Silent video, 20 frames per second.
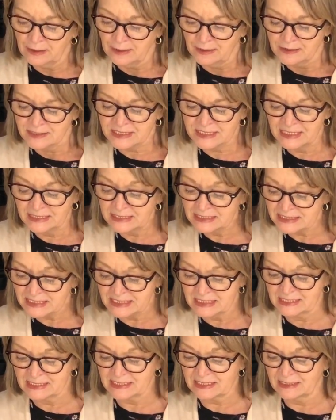
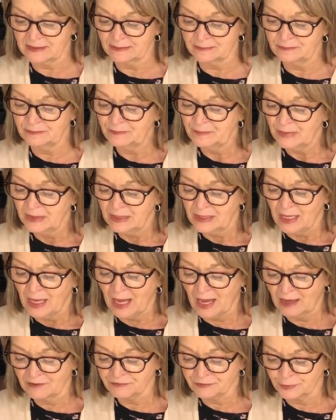cynicism,
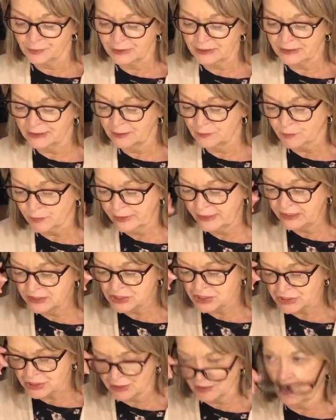have really
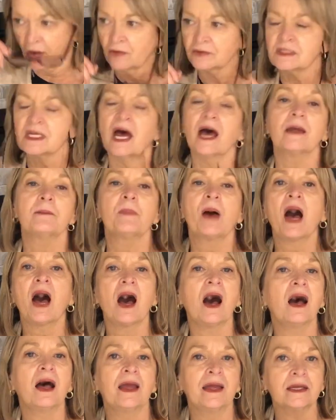reached an all-time
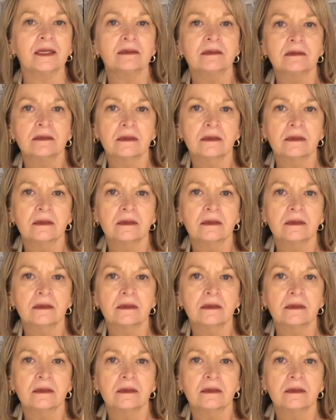high.